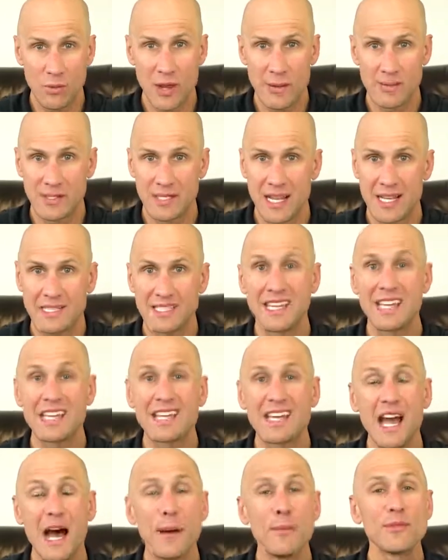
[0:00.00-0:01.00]
websites,
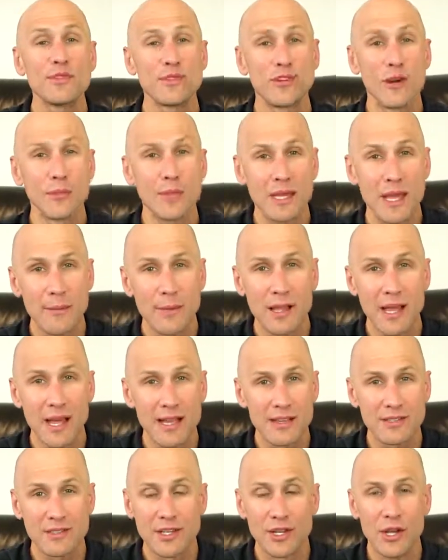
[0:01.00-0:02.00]
it comes from the
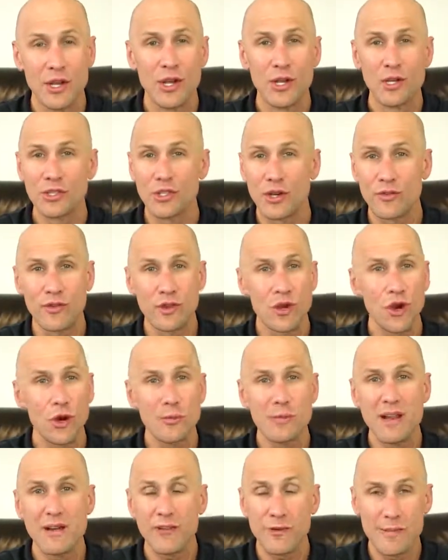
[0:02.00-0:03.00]
MLS. So if your
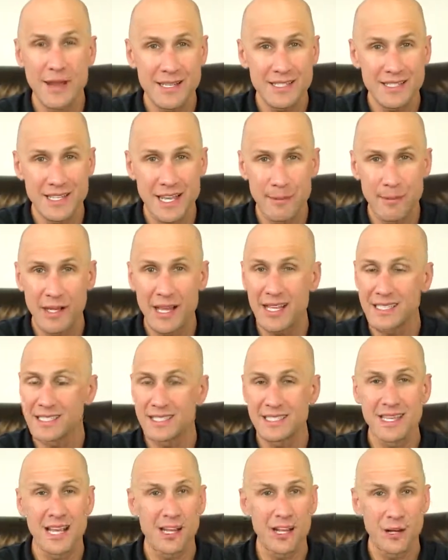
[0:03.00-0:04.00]
home never makes the MLS,
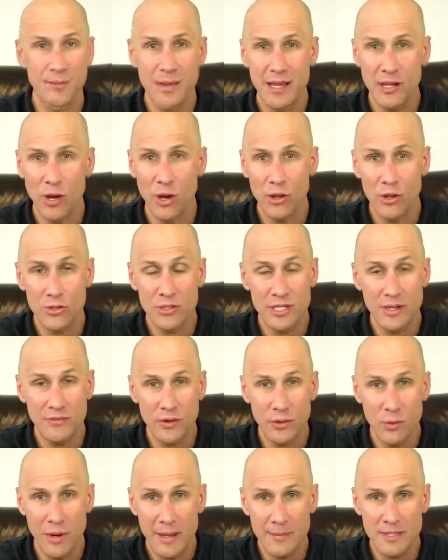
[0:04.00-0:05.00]
it's not gonna make all those
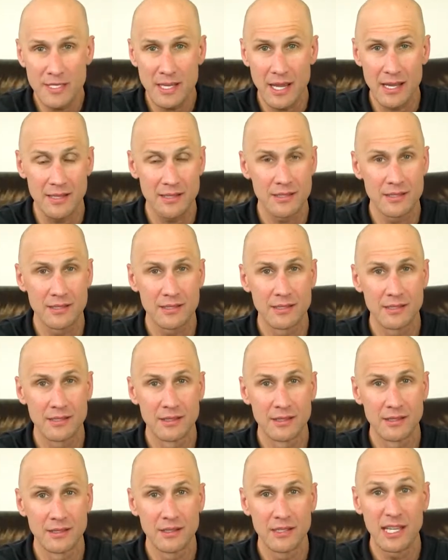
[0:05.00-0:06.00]
different websites,
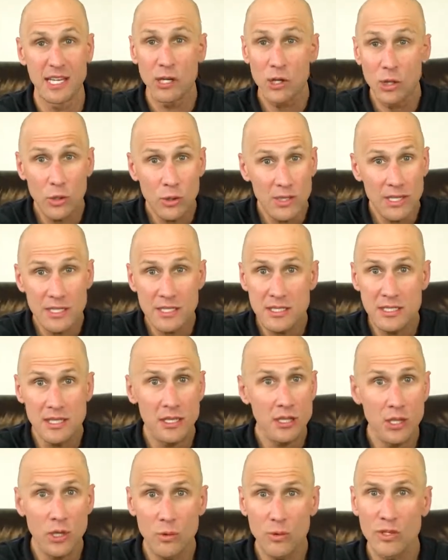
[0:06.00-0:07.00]
including
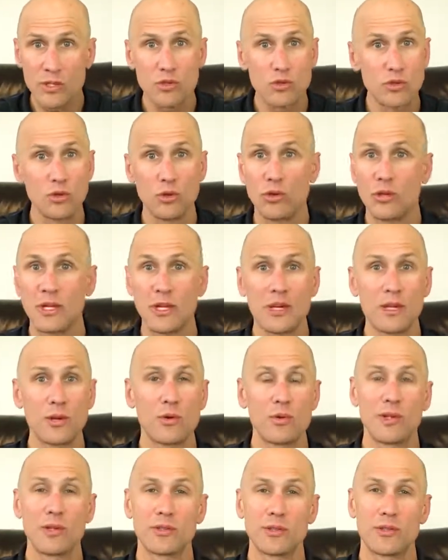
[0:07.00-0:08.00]
Zillow and Trulia
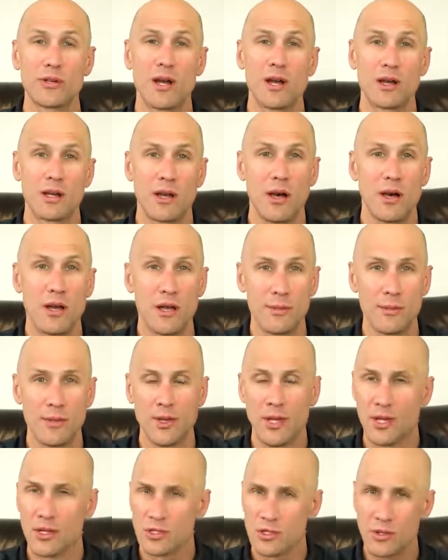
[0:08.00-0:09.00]
and Realtor.com.
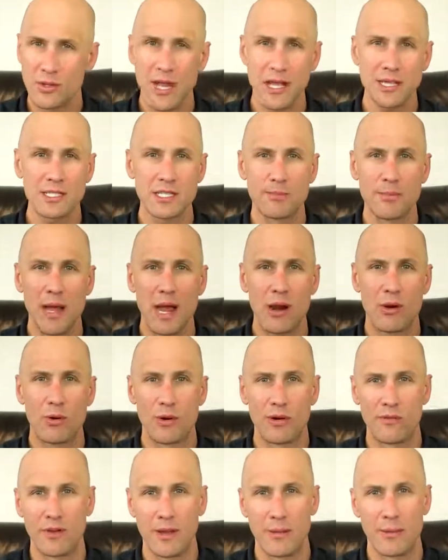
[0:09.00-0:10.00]
So that's the
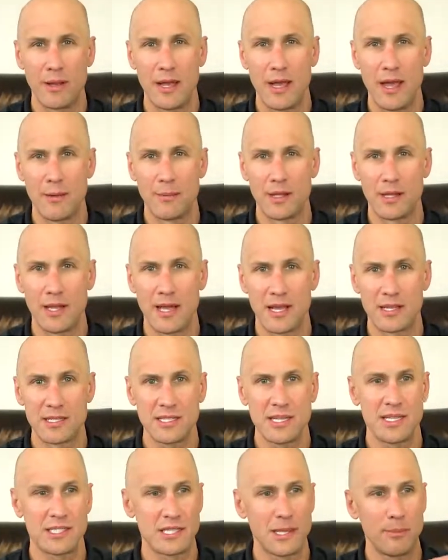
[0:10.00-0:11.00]
power of MLS.
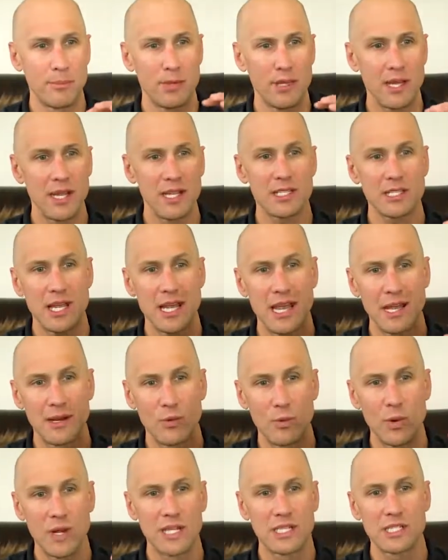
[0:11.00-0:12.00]
It's a place
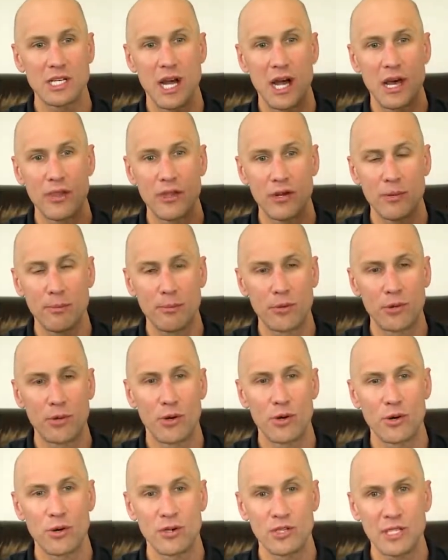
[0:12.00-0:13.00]
in which other
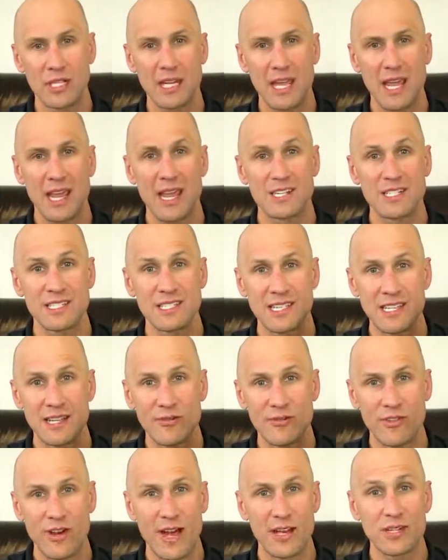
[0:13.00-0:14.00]
brokers and agents can
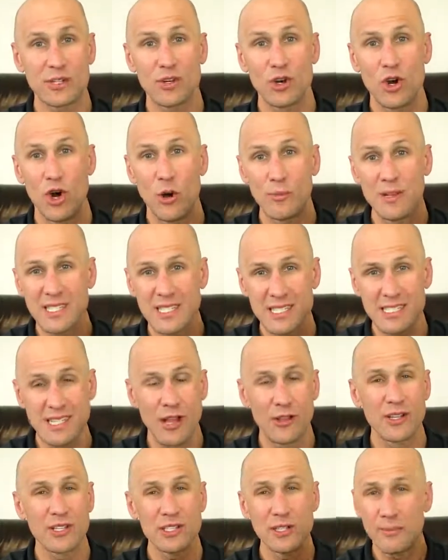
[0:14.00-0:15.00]
find your home and
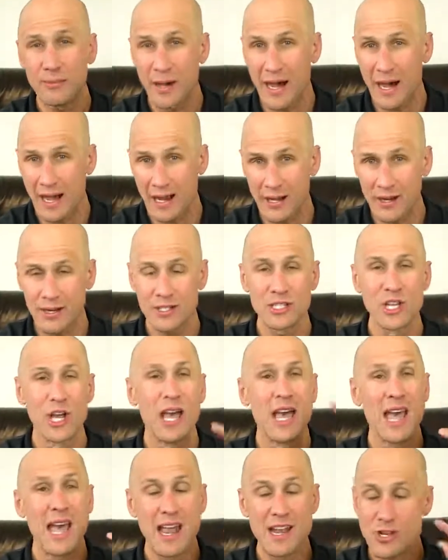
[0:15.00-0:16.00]
sell it to buyers
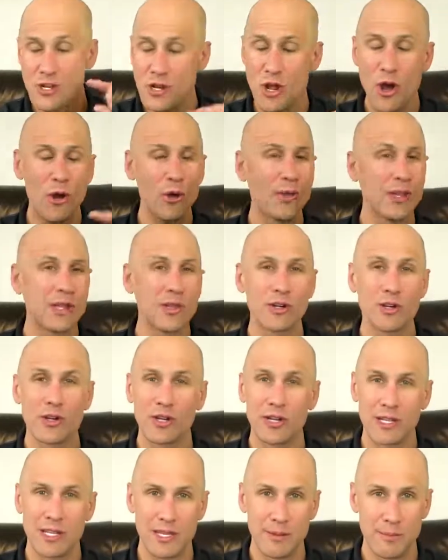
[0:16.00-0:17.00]
and know that they're
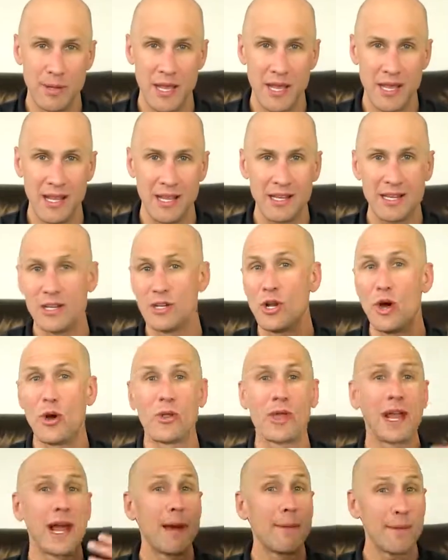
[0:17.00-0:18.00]
gonna get paid and know
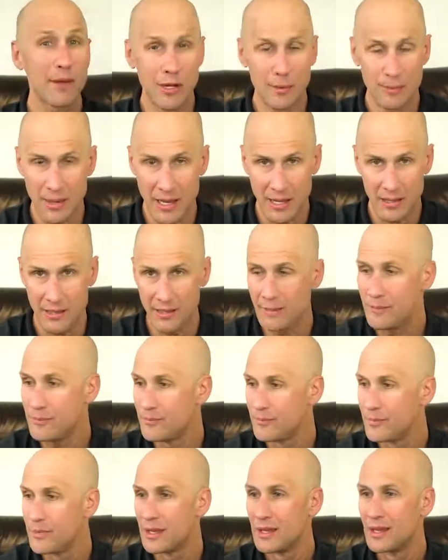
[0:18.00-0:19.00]
that I'm gonna pay them